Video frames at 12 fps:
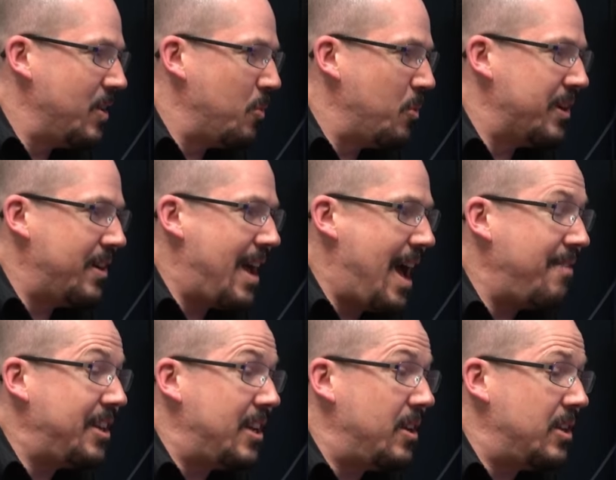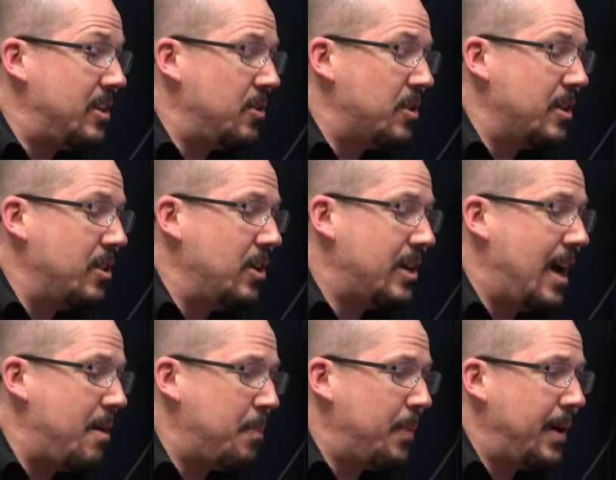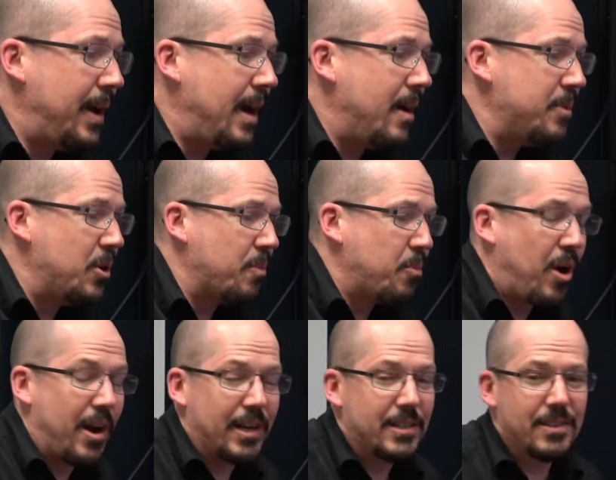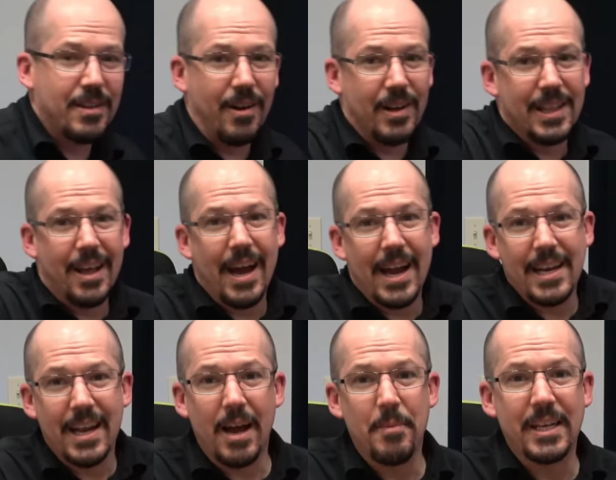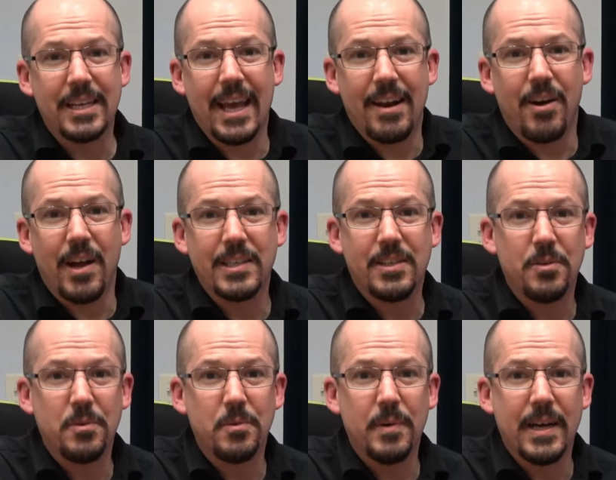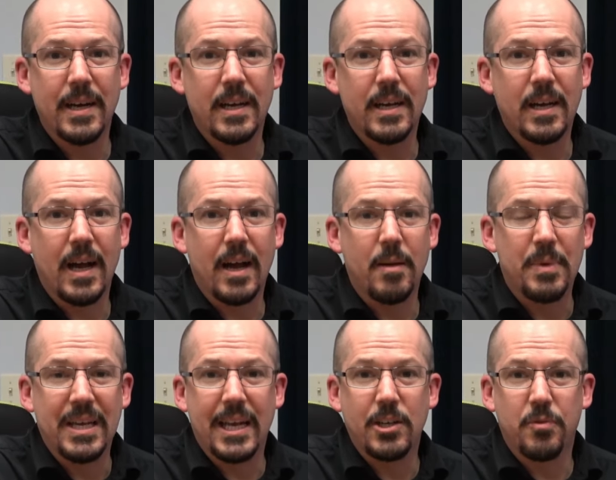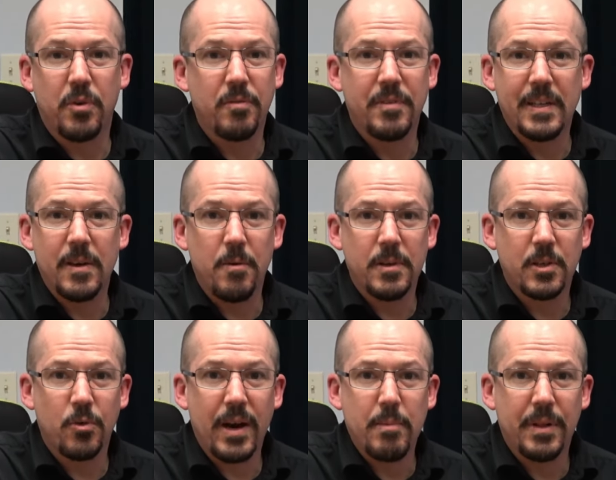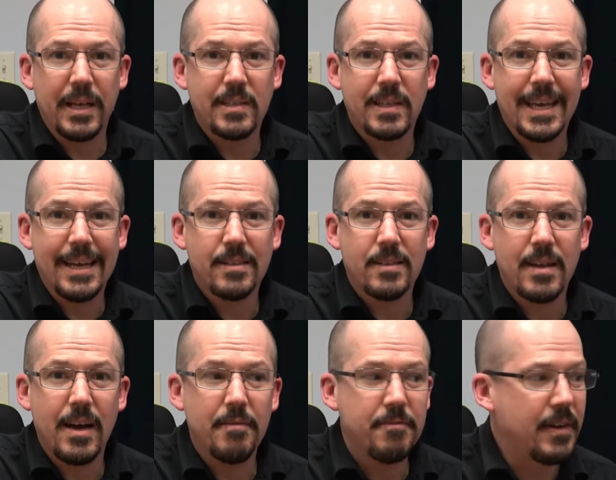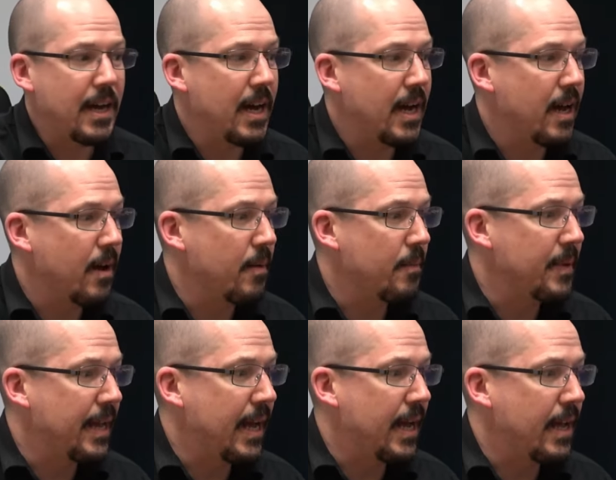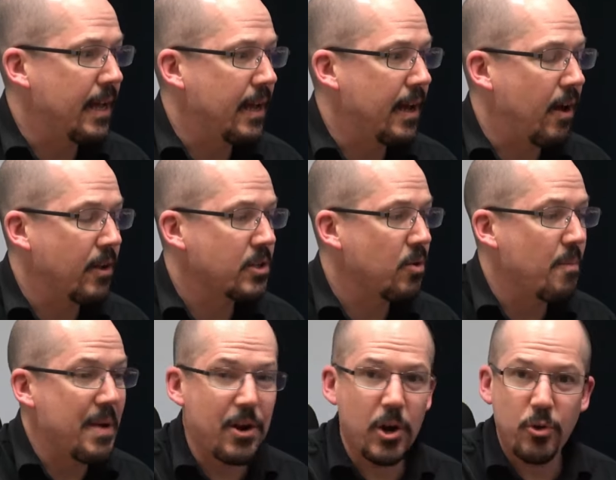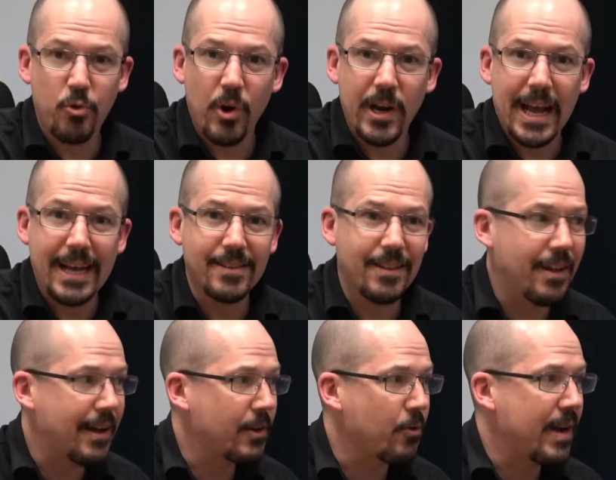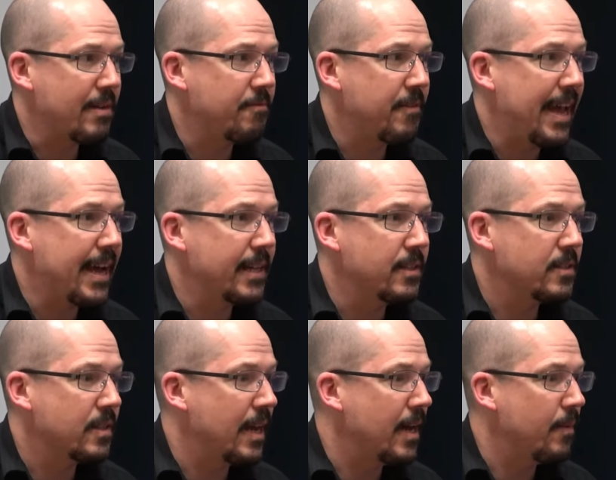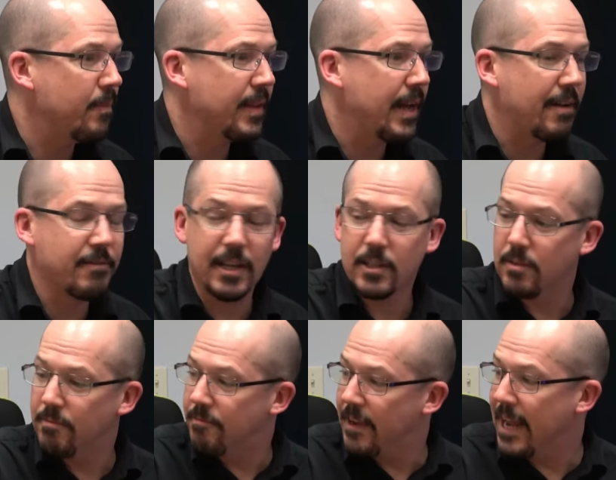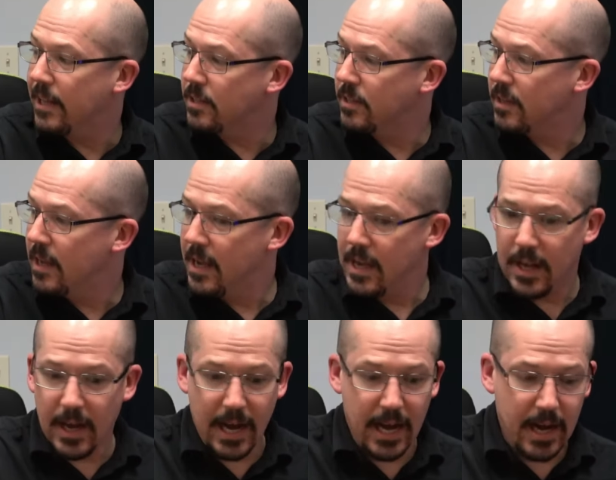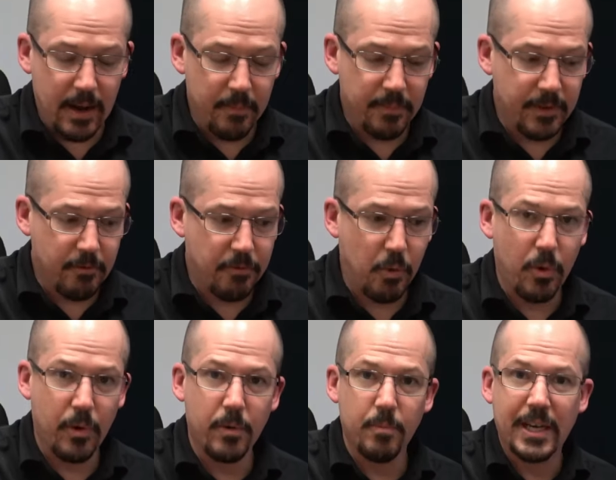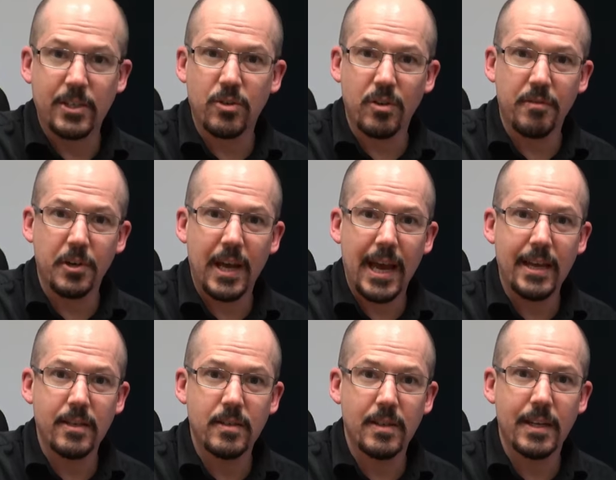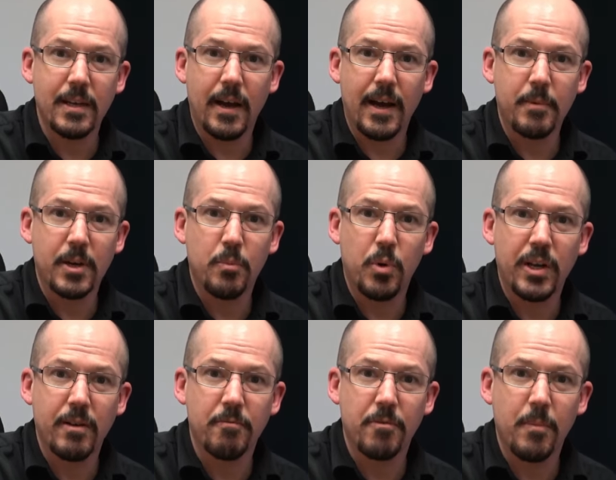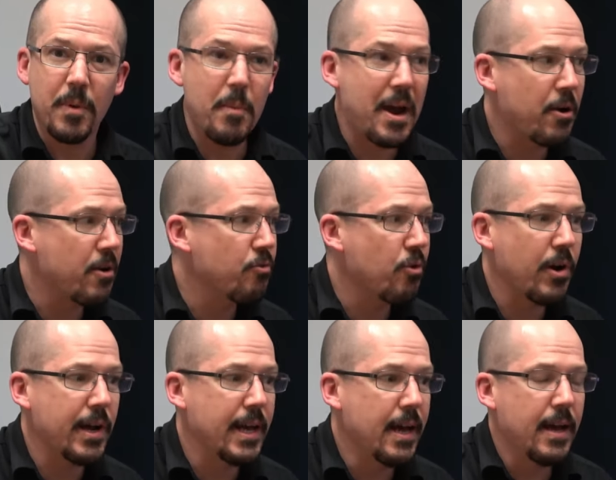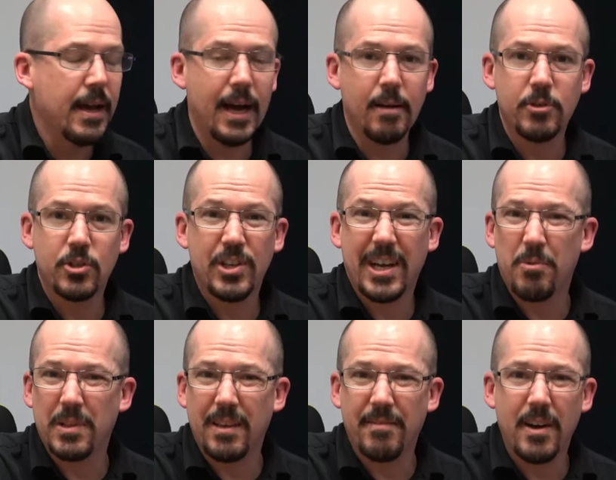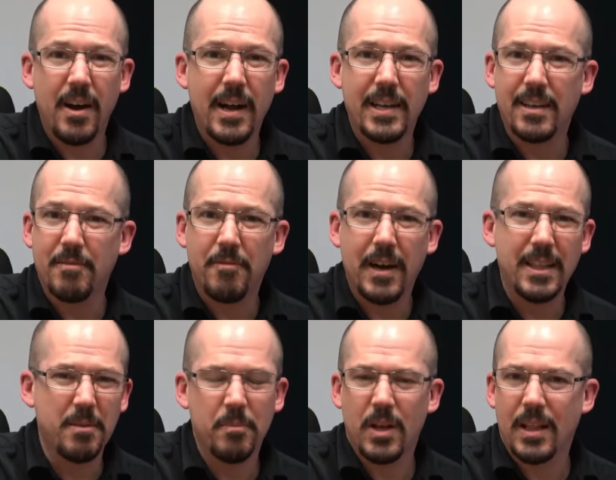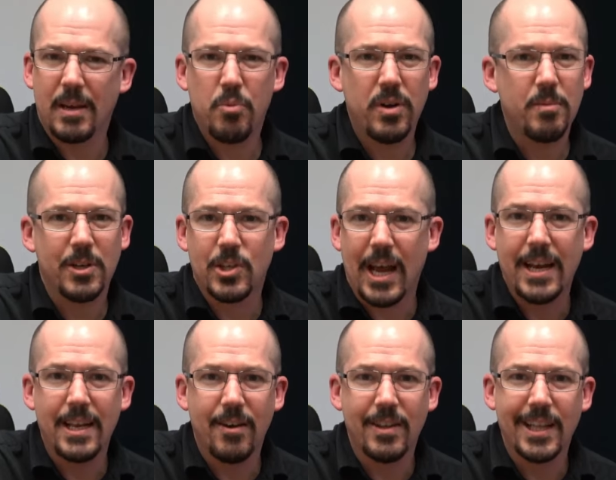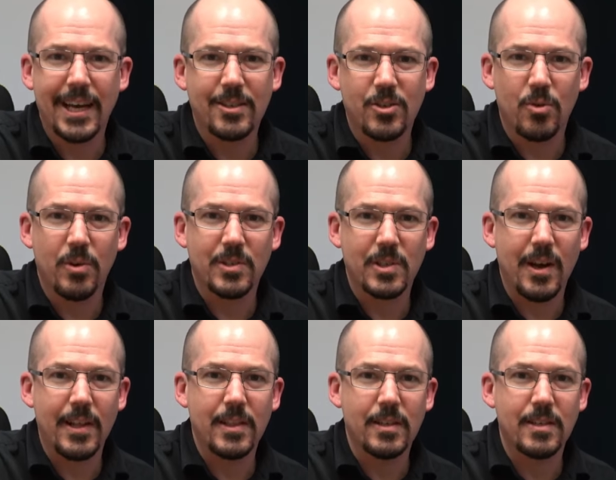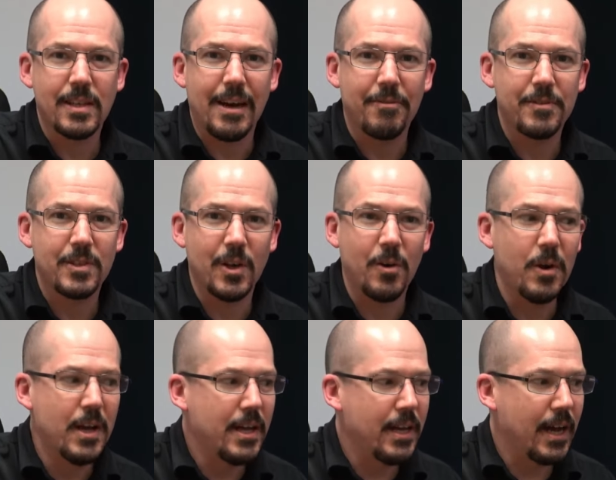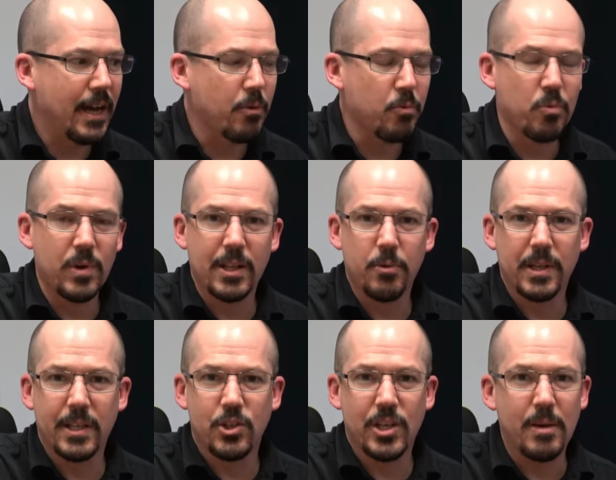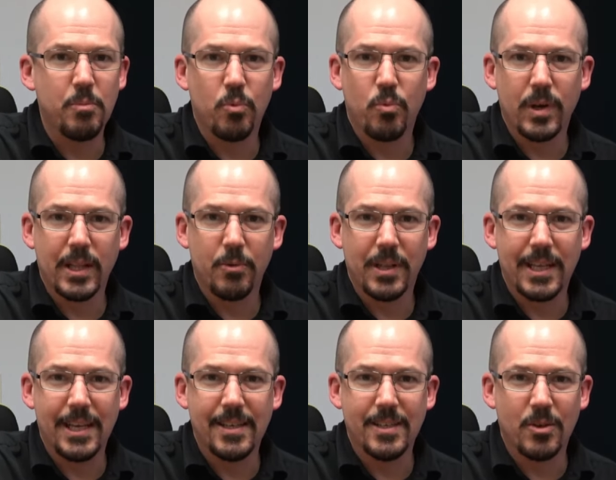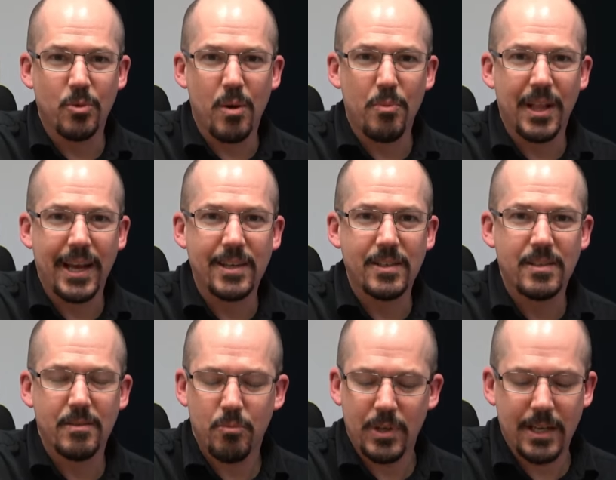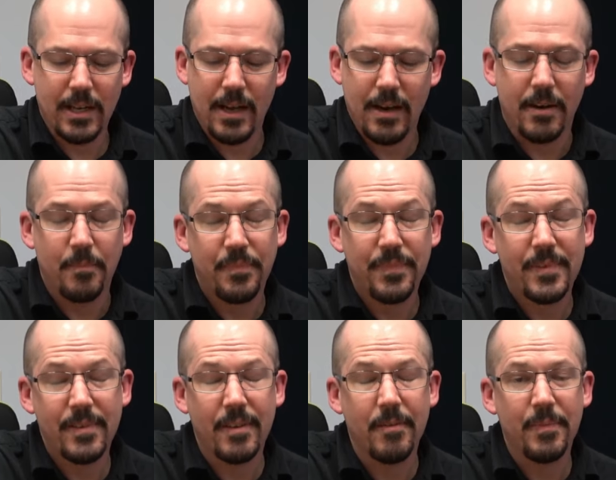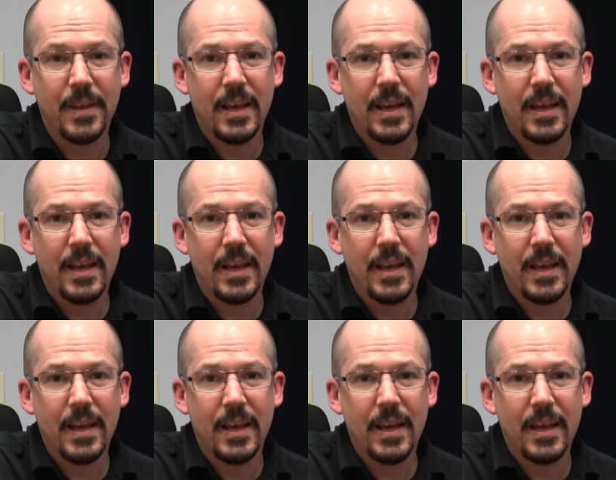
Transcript: Well, there you have it. You, can look up um, your products online. I mean, get on to uh, B&H uh, Photo Video is a great place to get stuff. Um, uh, also, Ameridroid has a lot of great fans. Um, I've got some fans um, for my server case that I'm going to put in from Ameridroid. Um, just check what they've got. You can find them at like pretty much any online store has got this stuff. So uh, really, really cheap, really, really easy to replace. And we did it here. So